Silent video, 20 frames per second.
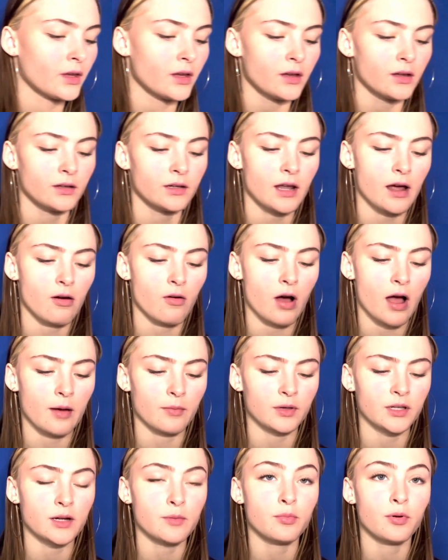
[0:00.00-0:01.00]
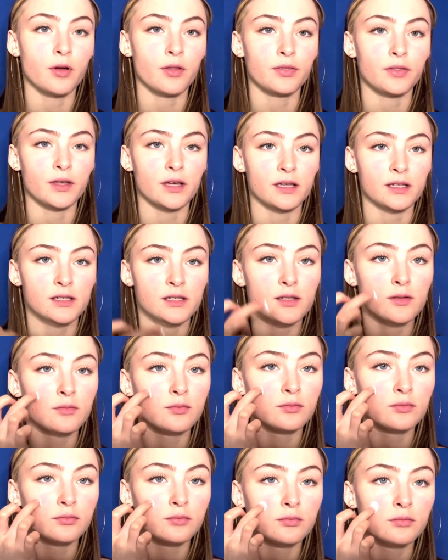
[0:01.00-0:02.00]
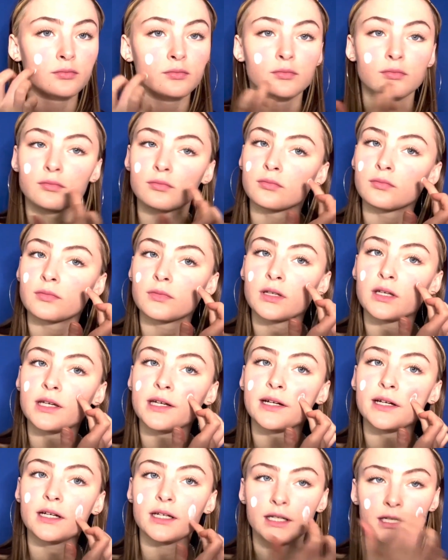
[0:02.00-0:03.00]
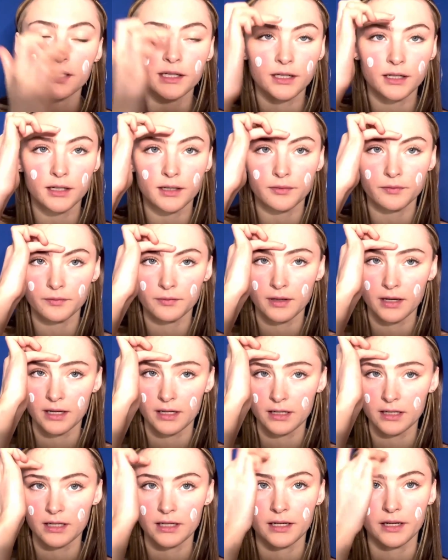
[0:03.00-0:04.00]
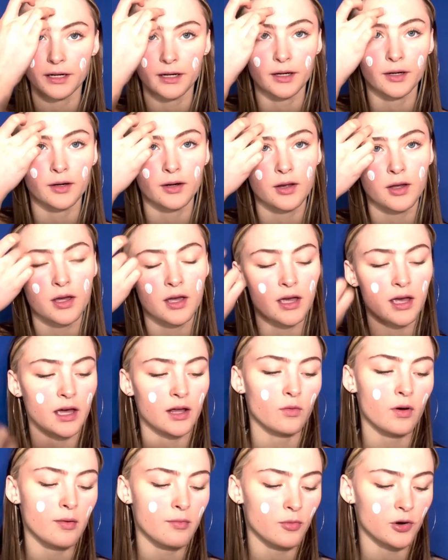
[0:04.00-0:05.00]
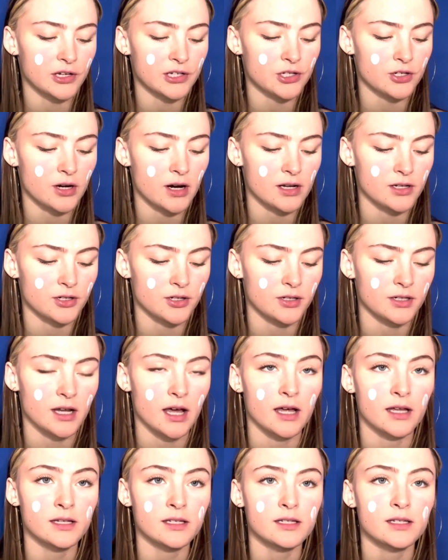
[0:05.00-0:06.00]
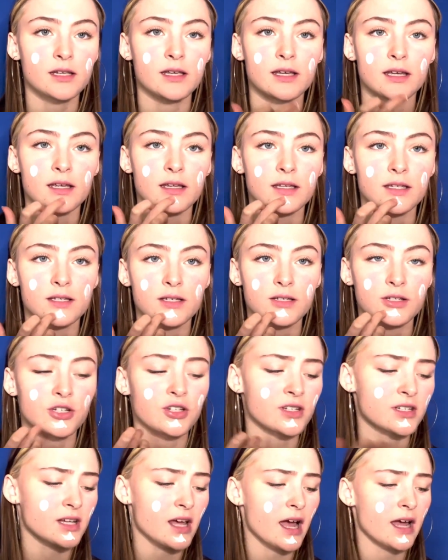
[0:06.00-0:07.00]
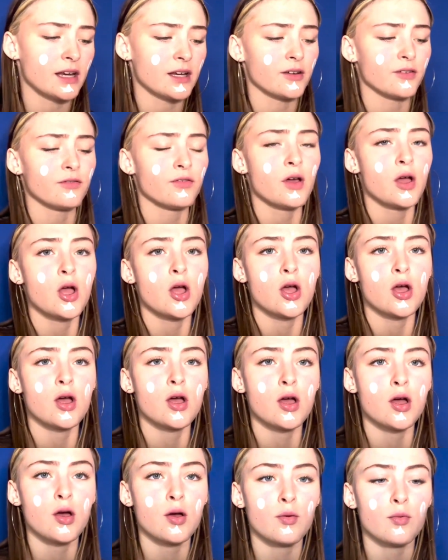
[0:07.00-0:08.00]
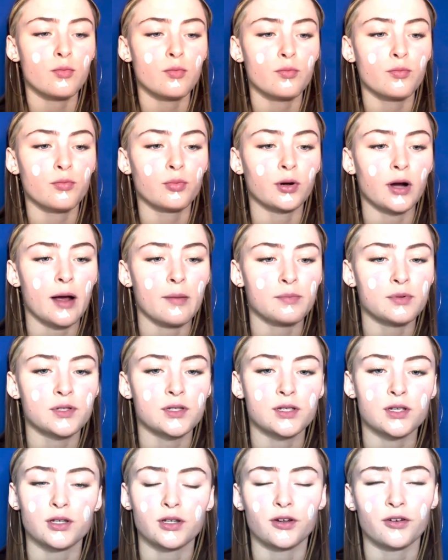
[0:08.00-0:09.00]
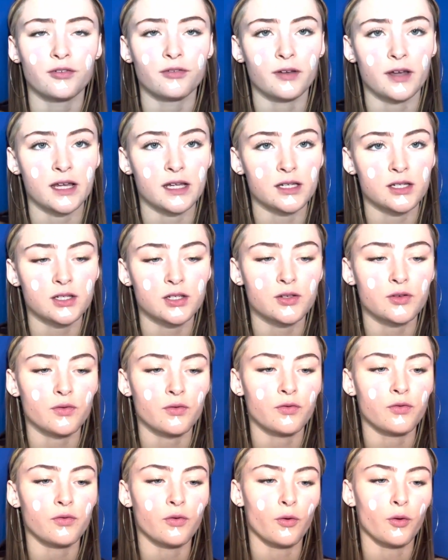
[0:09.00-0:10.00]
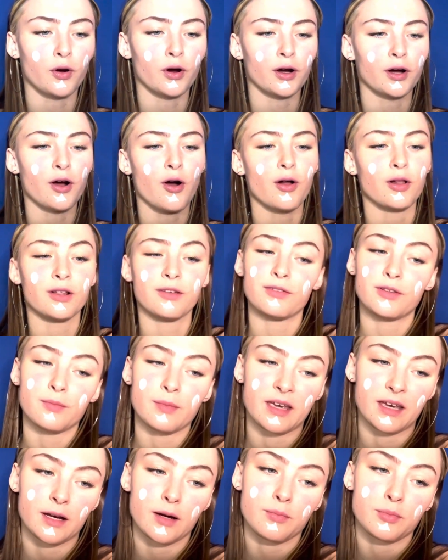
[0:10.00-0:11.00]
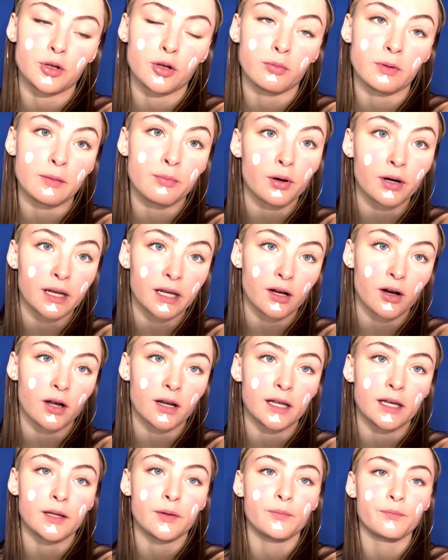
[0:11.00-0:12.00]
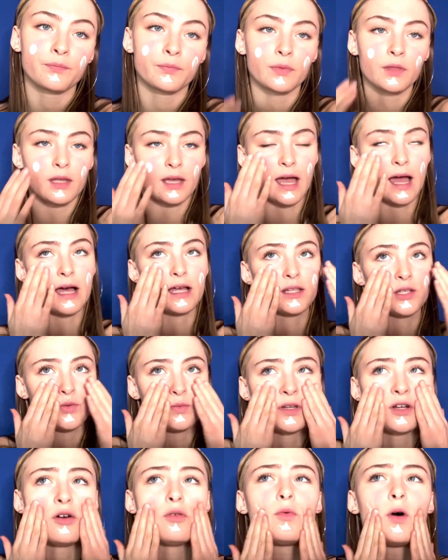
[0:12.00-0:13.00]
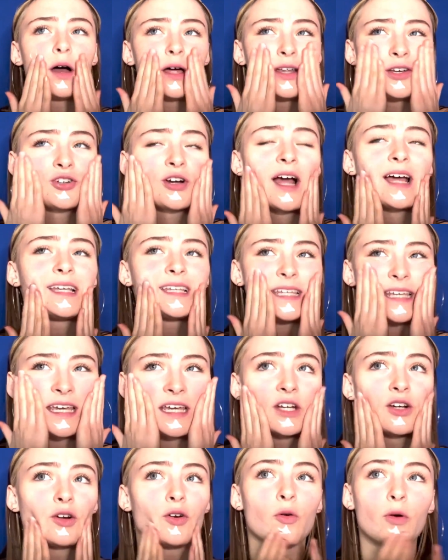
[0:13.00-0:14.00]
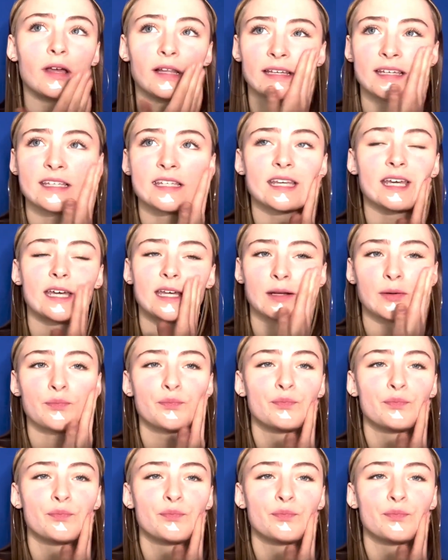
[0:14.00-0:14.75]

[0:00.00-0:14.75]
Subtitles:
Now I'm gonna put this here, here, and here. And what moisturizer does is just kind of preps your face for all of the makeup you'll be putting on it, as we don't want dry skin or oily skin.